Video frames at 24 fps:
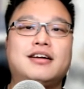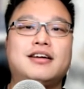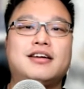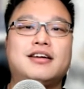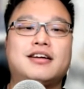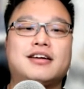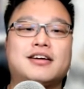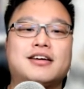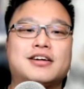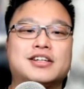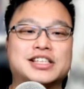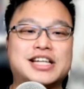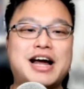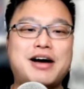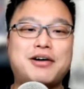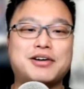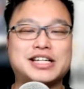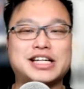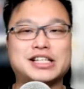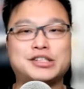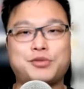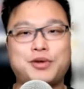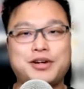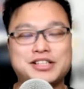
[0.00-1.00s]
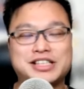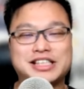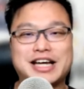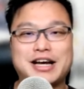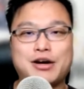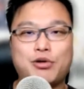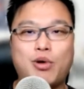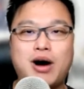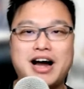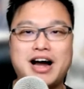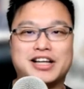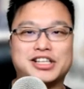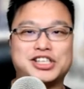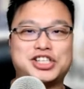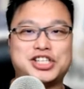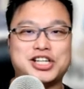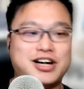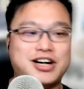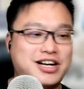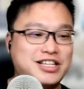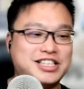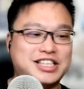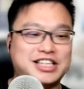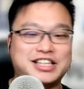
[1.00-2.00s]
Because nowadays when you say wireless
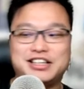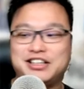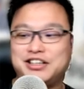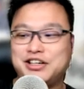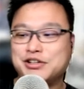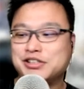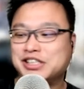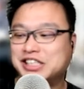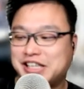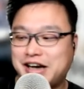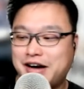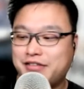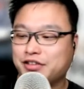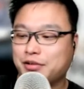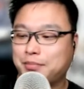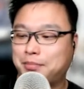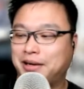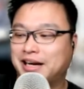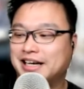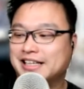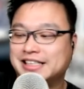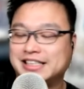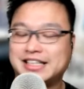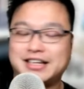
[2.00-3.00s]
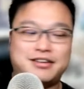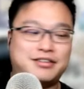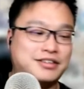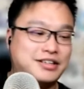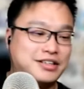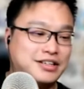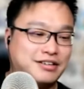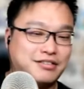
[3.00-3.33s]
charging, you still have to place it on a